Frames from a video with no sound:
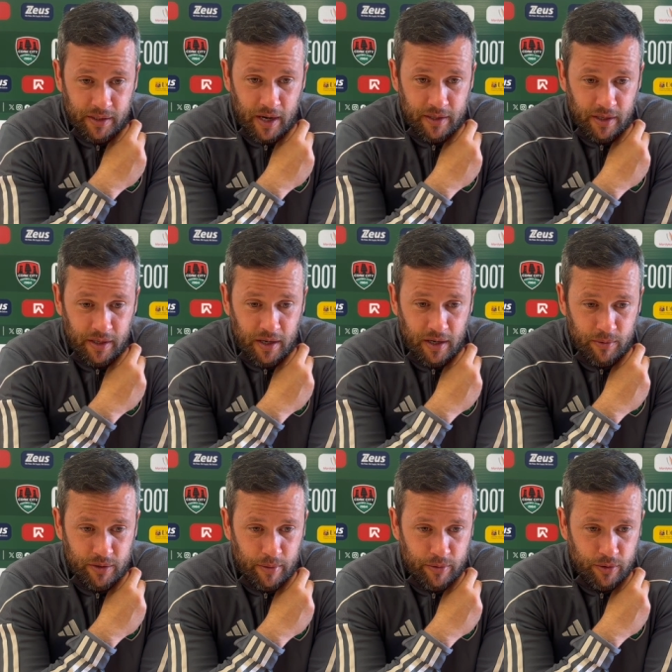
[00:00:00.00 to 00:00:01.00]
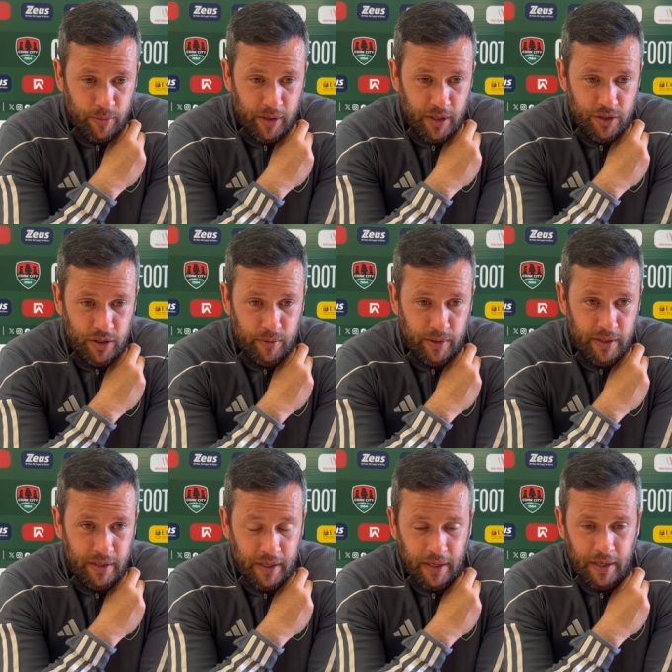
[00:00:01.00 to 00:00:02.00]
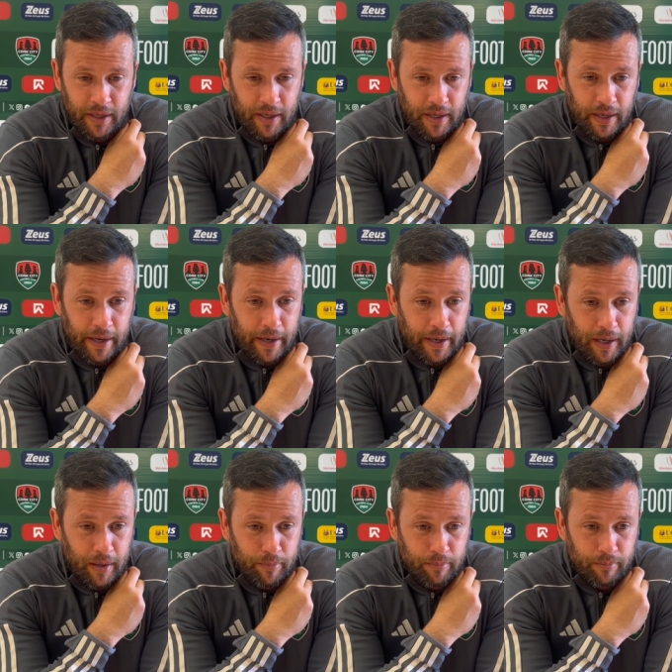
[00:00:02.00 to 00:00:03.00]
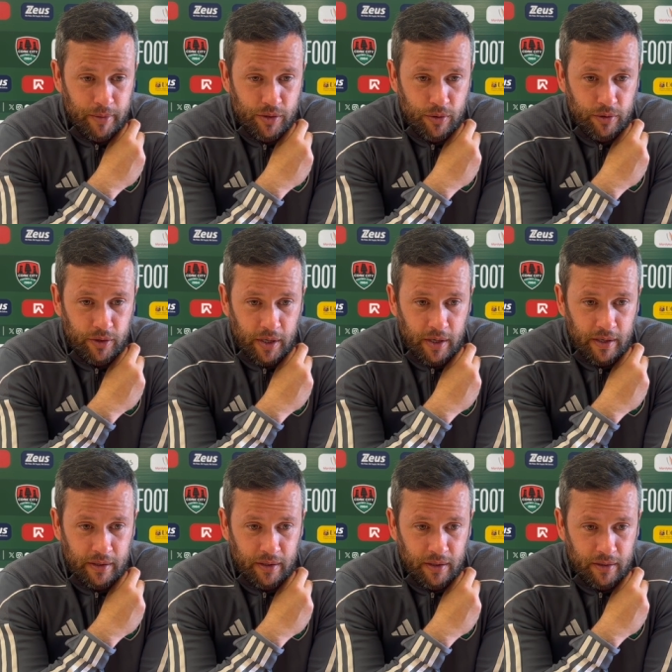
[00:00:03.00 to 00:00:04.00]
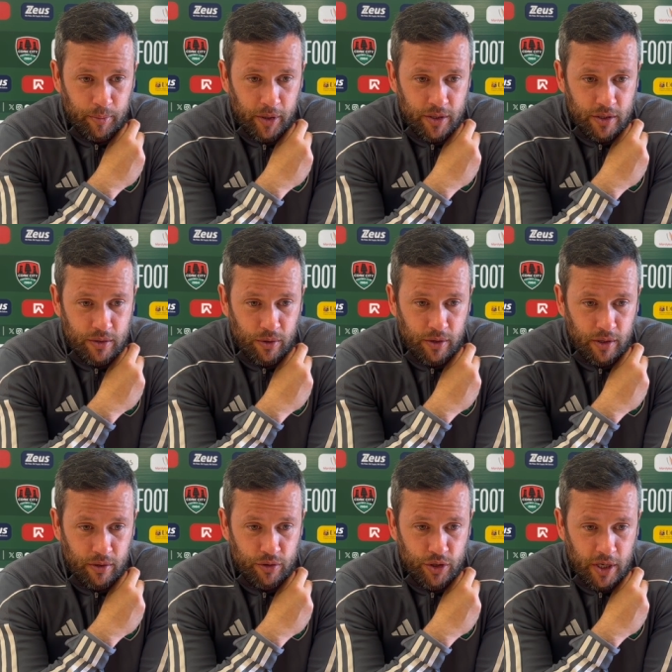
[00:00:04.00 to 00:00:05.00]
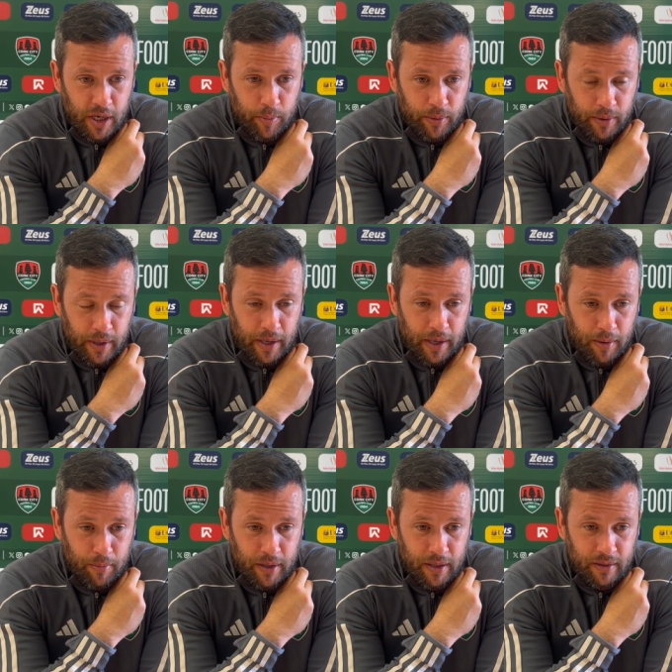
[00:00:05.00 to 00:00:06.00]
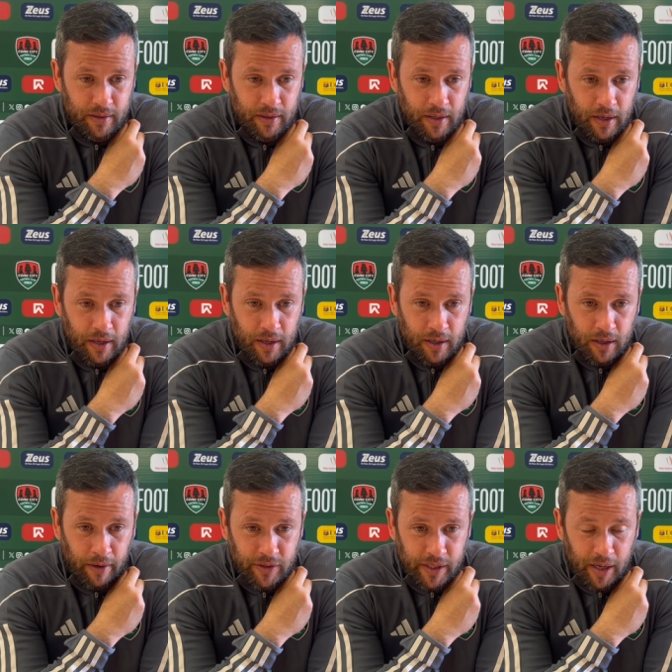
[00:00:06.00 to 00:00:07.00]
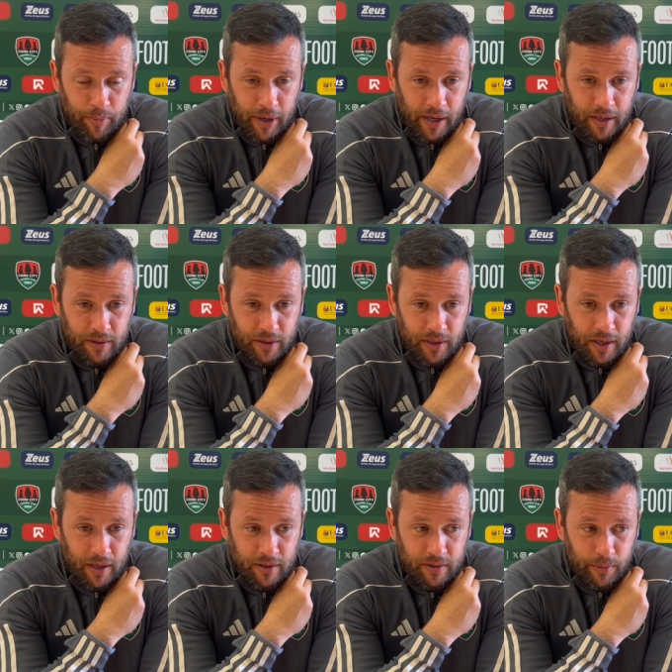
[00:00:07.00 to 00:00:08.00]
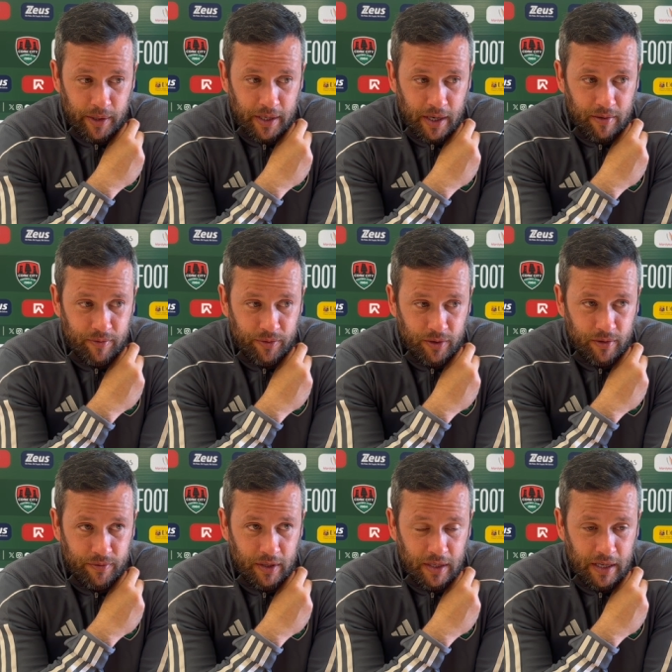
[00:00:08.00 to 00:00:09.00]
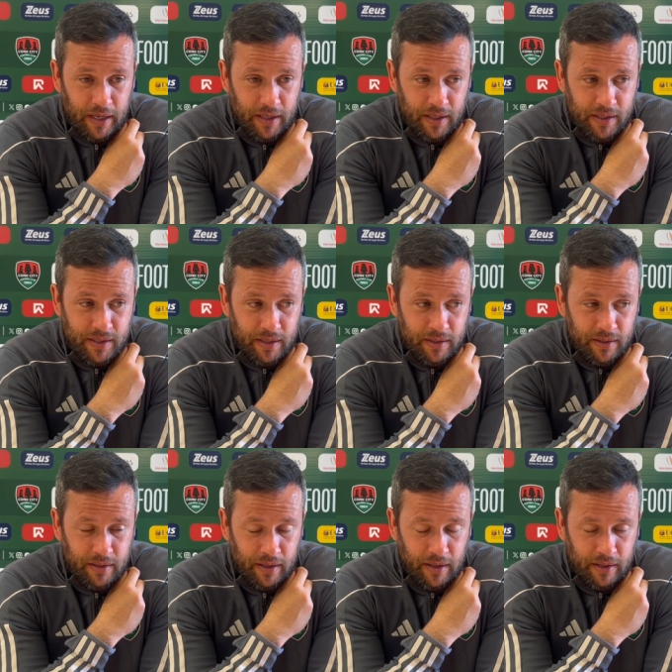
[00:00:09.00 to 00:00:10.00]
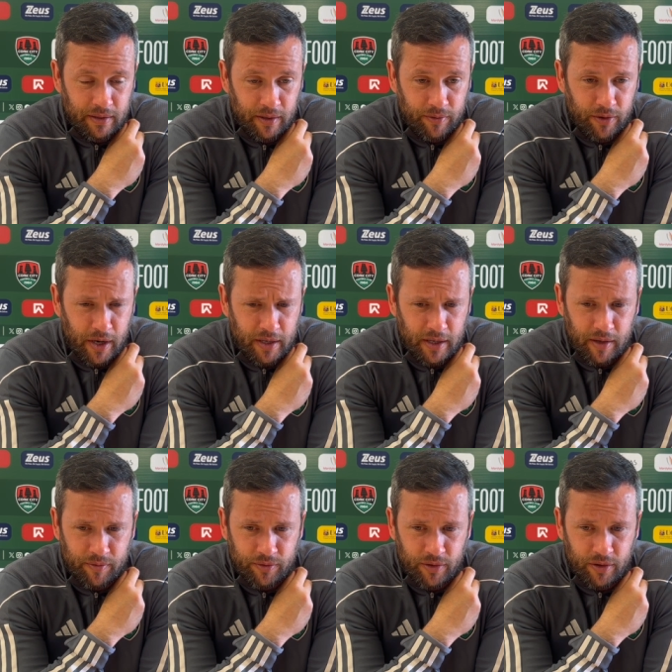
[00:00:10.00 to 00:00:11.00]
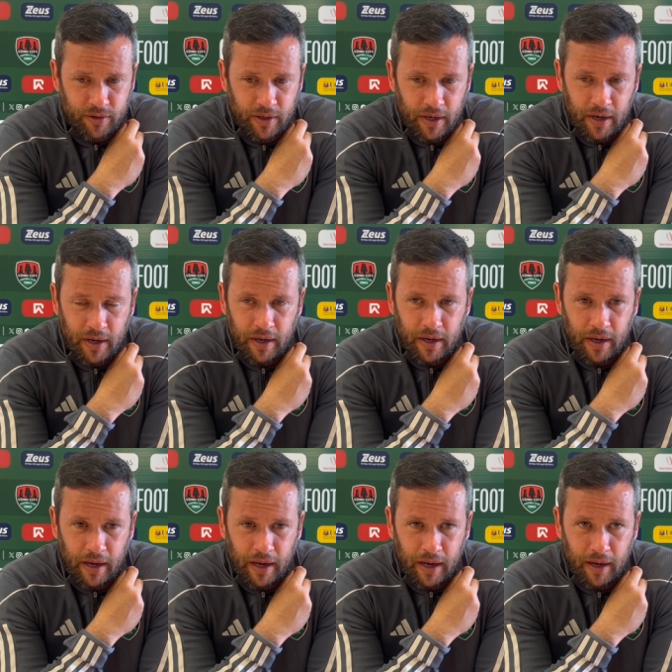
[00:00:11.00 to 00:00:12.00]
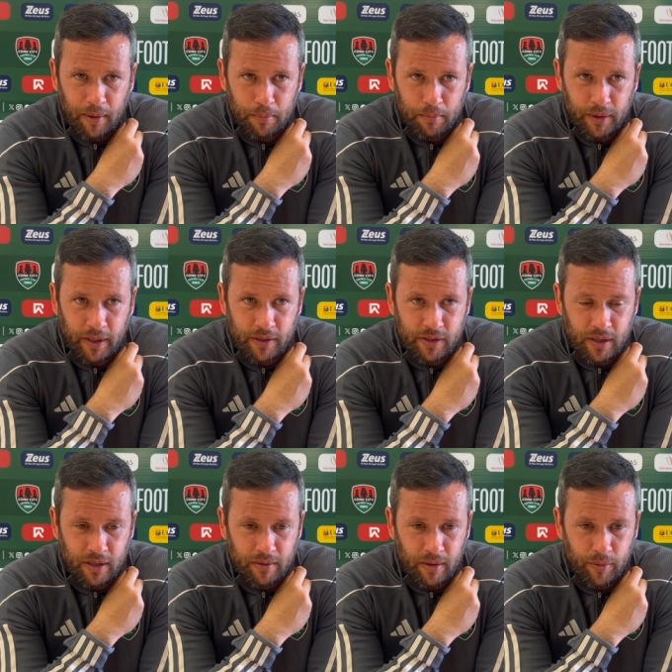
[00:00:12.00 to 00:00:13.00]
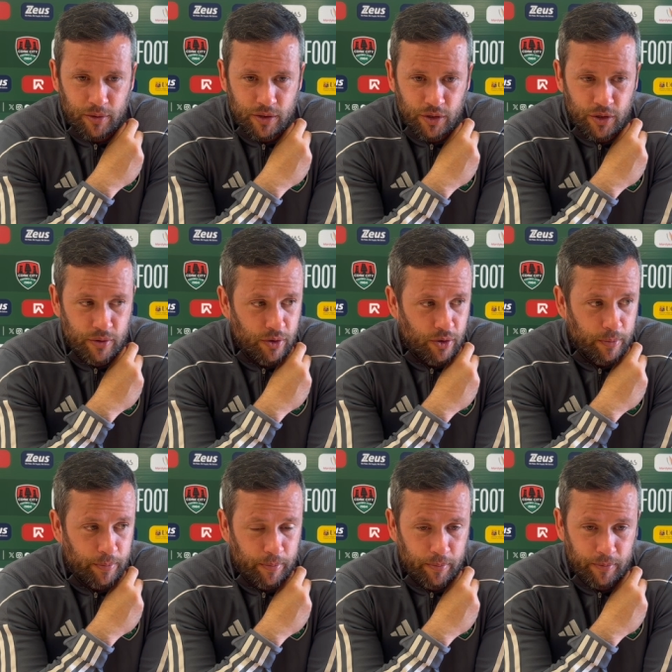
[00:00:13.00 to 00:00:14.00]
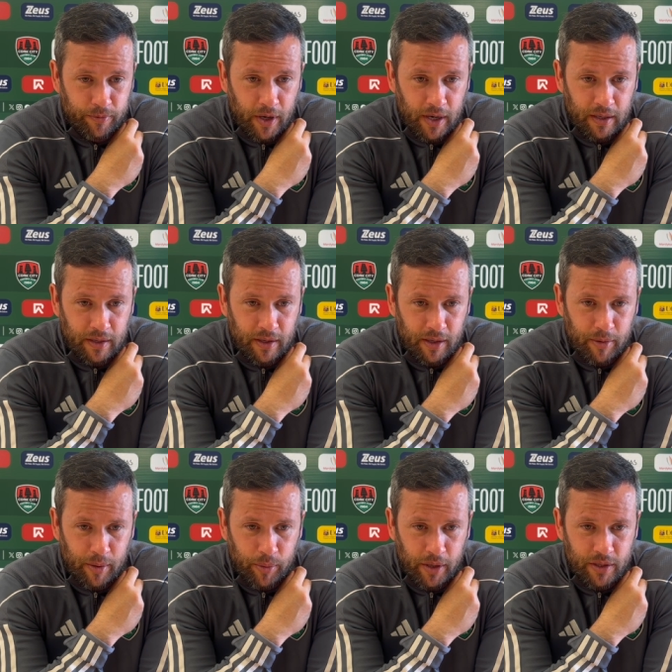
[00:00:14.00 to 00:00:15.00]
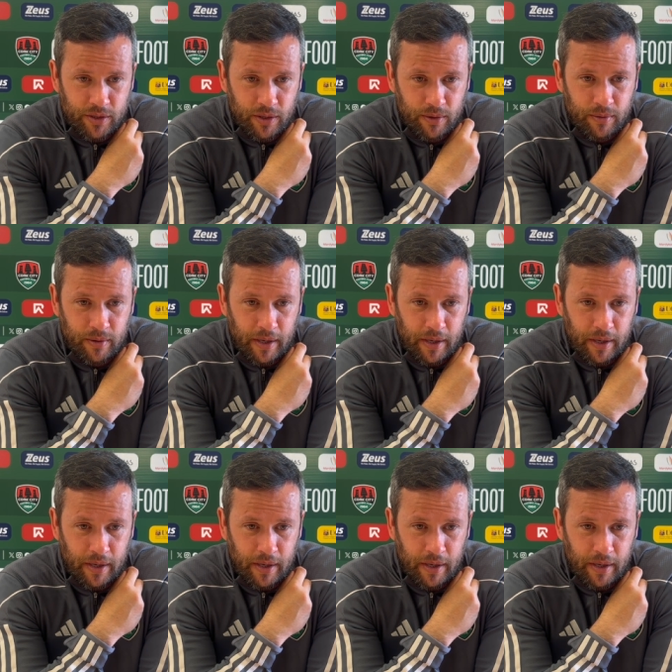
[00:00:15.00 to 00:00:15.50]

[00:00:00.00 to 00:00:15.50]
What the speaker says: of the year was always going to be an issue, and it's good to hear that the pitch is looking in good shape, and obviously getting back into there the weekend for the ladies, and I think Friday night for I think it's a Munster Junior Cup final, I think it might be. So